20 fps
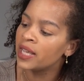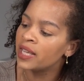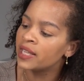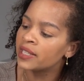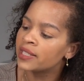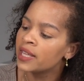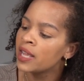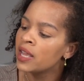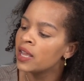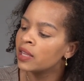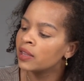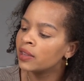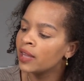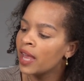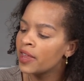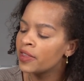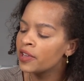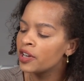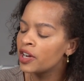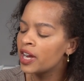it's
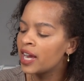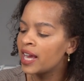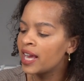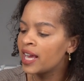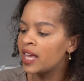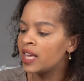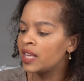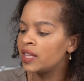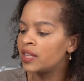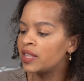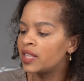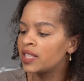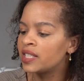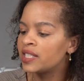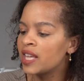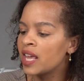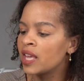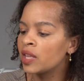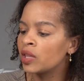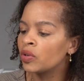leather, and the
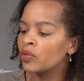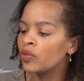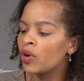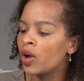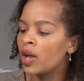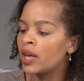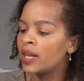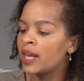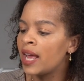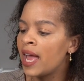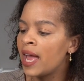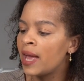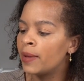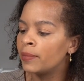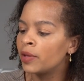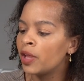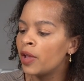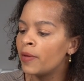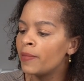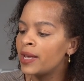Saint Laurent
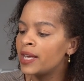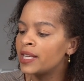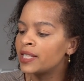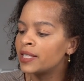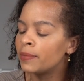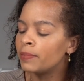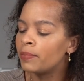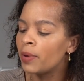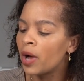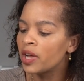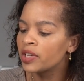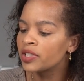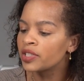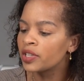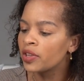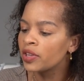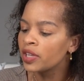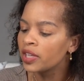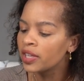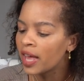emblem is embossed
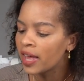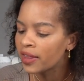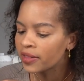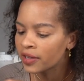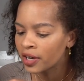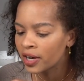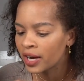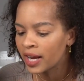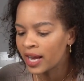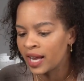on the leather,